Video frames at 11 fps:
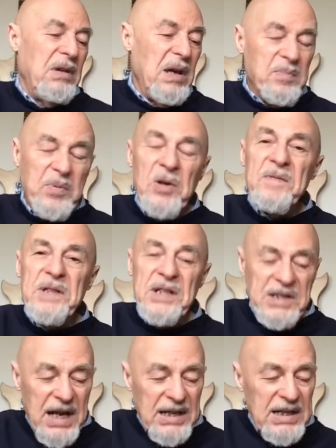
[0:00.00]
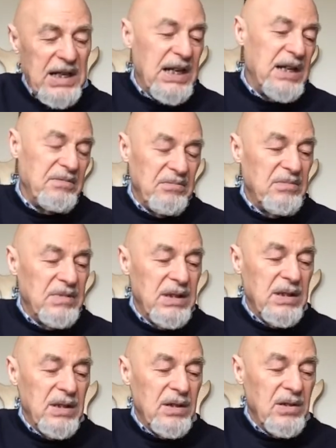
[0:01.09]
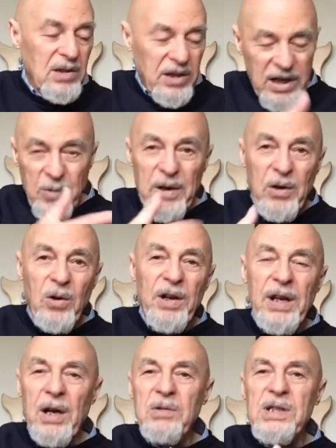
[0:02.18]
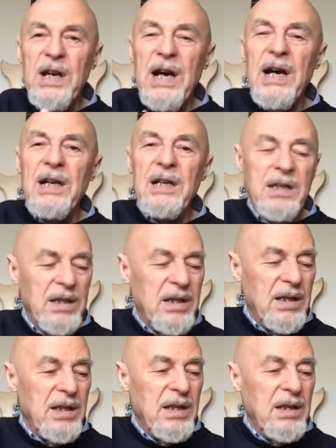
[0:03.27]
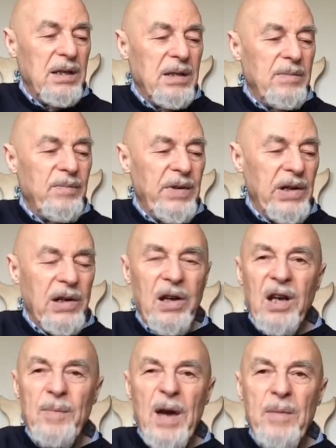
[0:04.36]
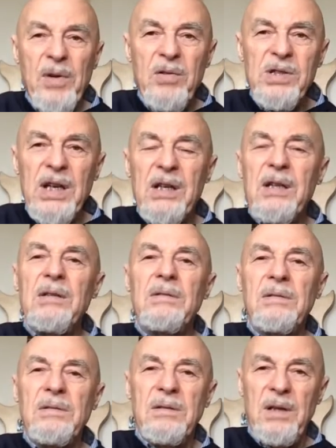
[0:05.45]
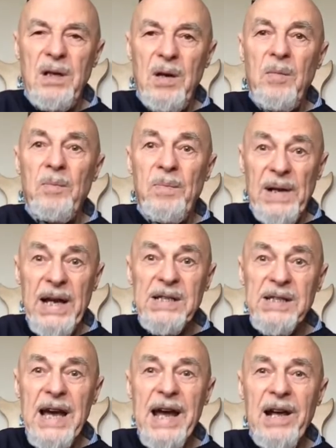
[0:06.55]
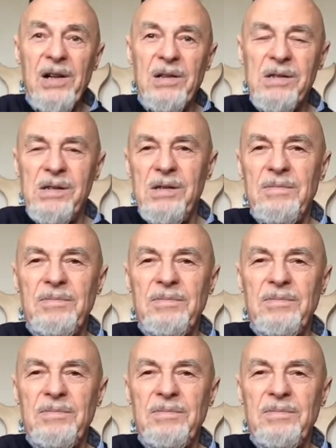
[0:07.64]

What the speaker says: improving your technique, learning where all the notes are, and learning about music, play scales.